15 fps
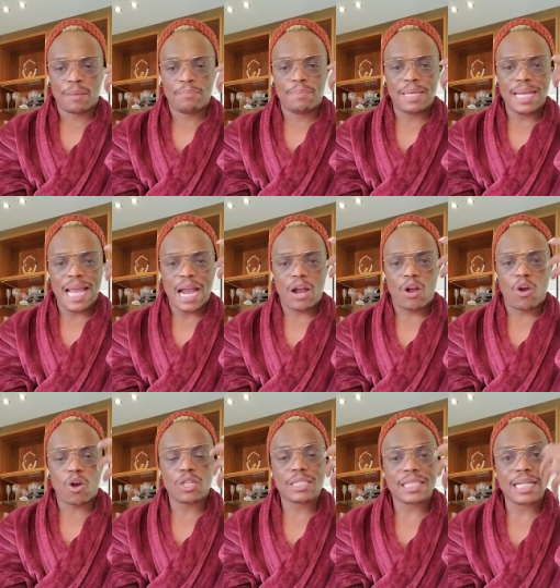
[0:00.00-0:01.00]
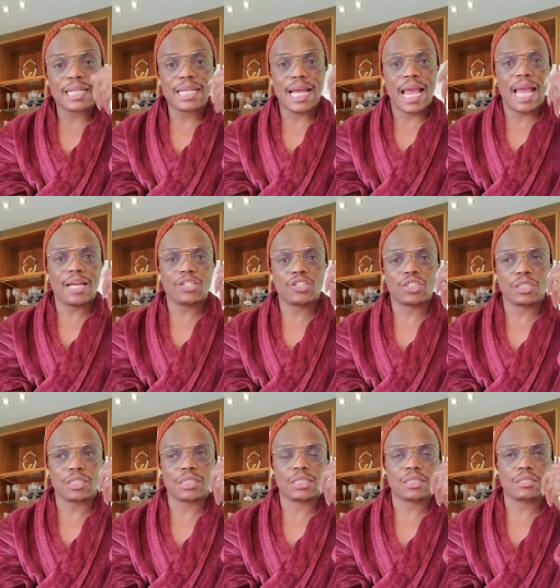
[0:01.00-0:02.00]
being constantly
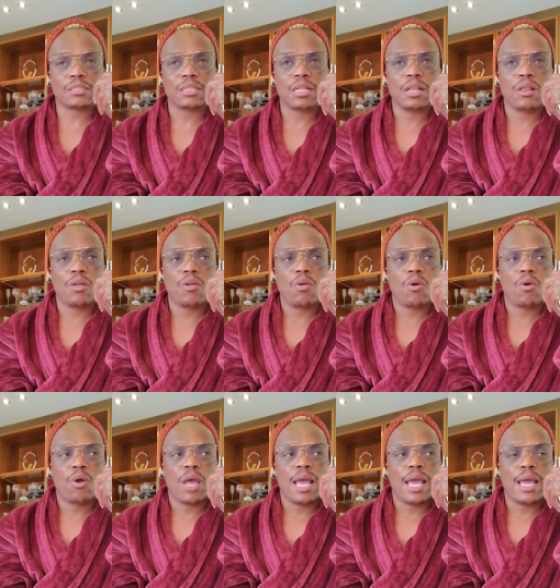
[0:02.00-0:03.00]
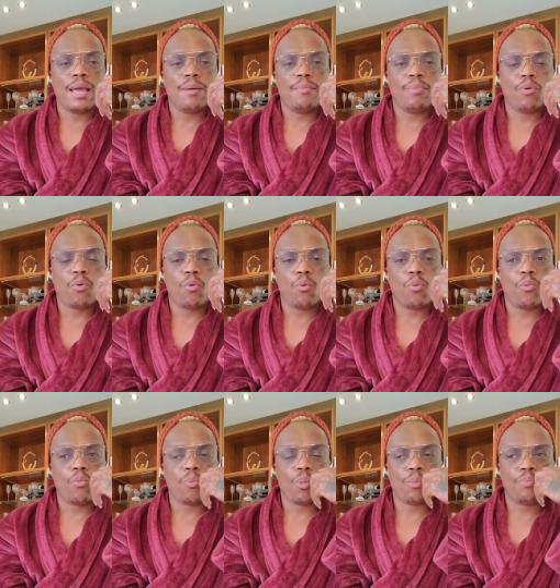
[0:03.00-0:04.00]
anxious, and um,
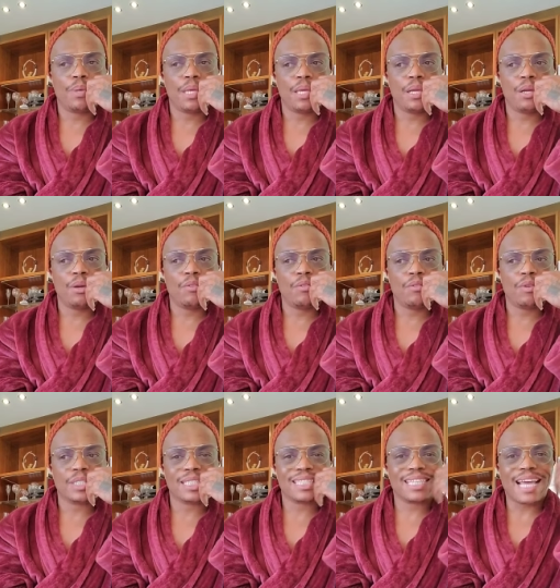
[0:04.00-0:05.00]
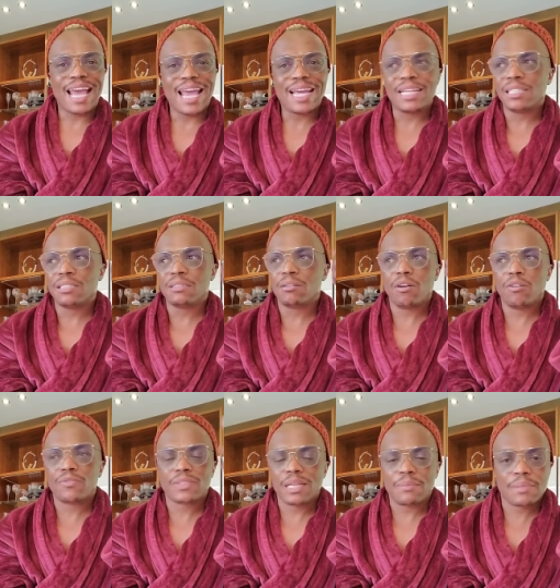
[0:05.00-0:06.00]
being scared
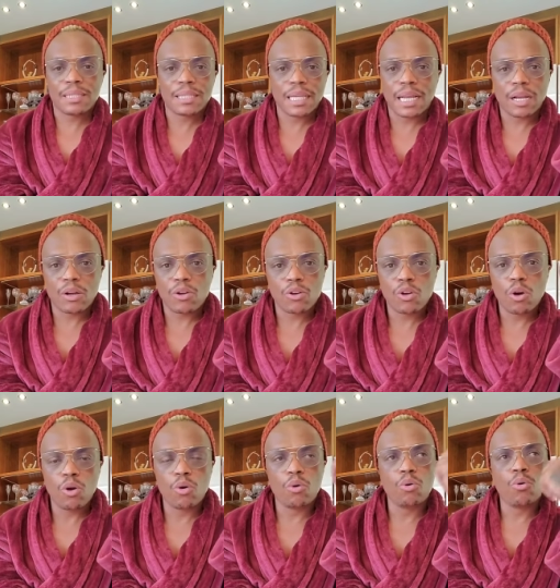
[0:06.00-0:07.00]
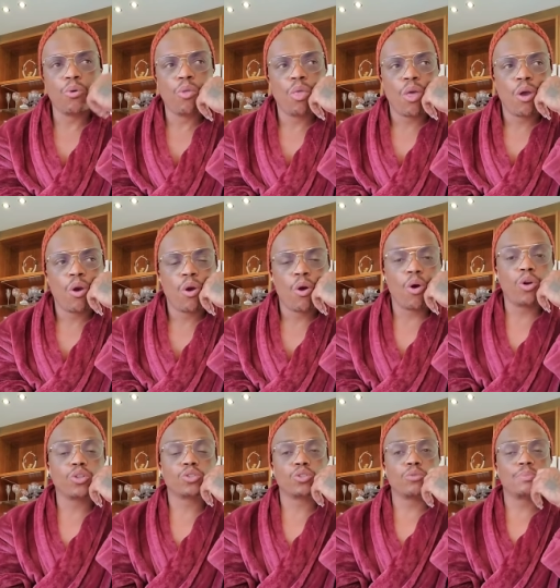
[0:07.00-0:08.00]
of something that I don't know,
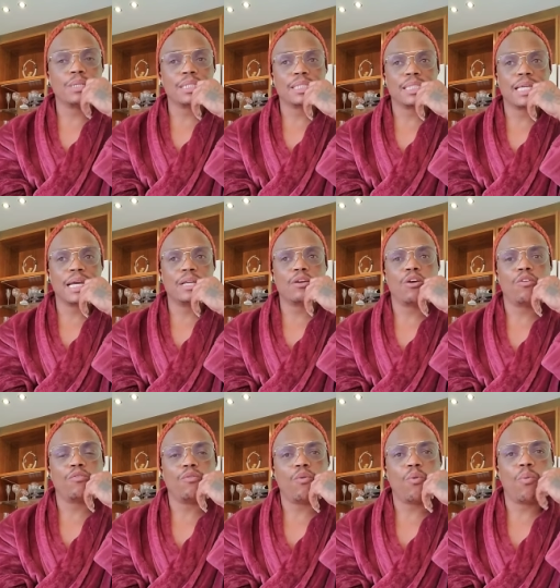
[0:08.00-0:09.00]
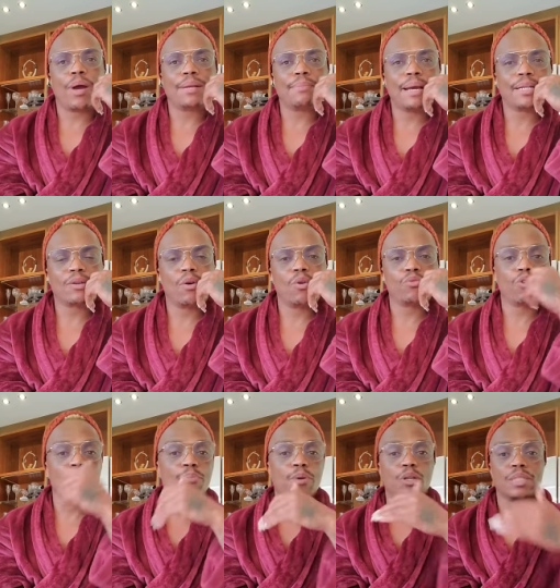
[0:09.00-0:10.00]
also being scared of what might go
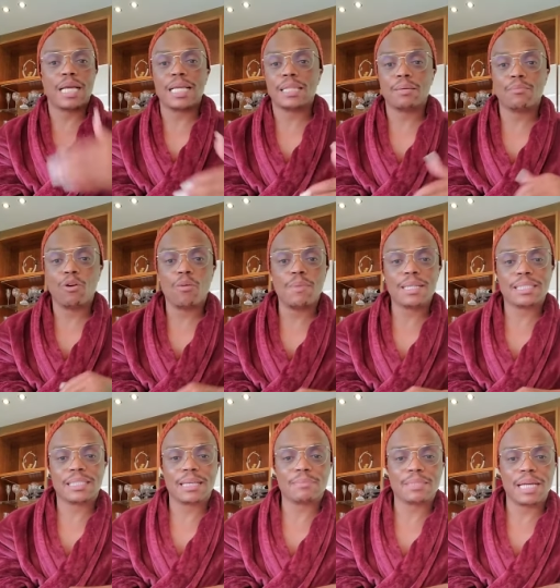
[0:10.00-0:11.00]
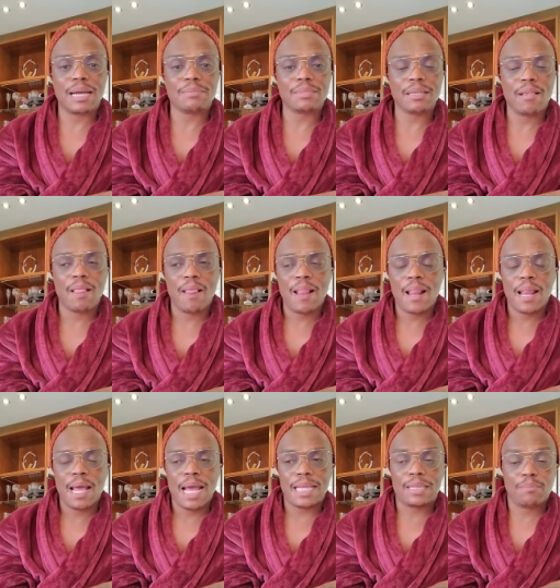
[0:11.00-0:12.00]
wrong. Because at the moment, sometimes,
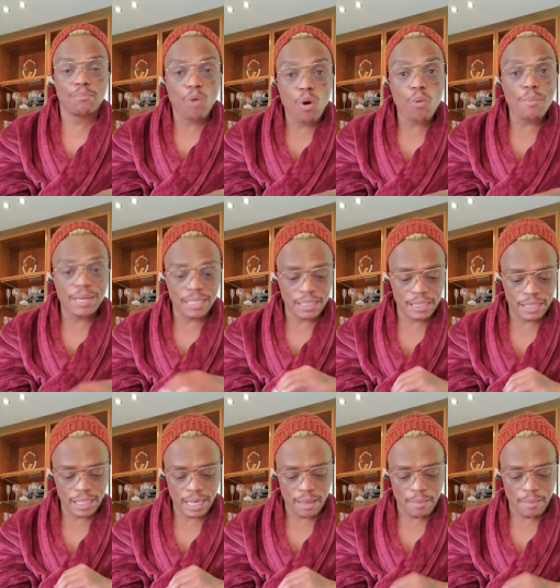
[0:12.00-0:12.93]
at the moment,